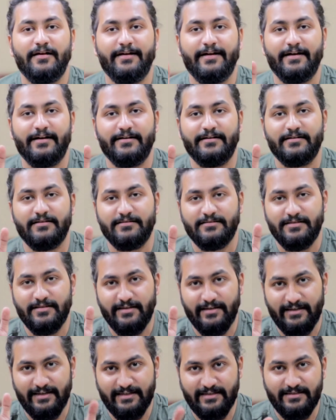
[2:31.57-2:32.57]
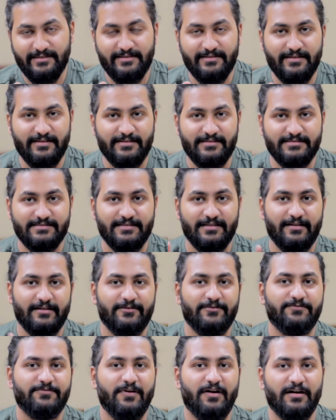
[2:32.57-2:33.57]
And in case
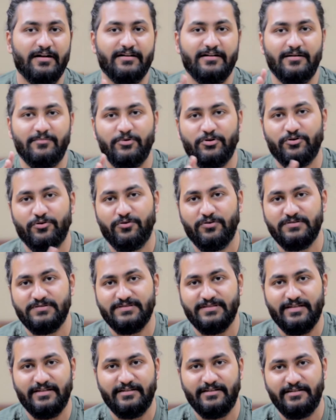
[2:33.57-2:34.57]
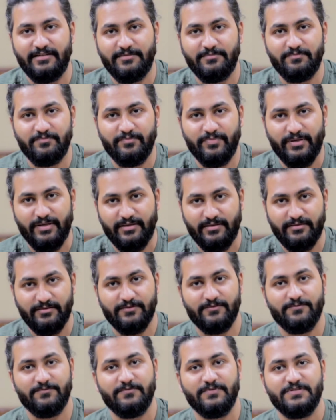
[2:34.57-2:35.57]
if I come across any pen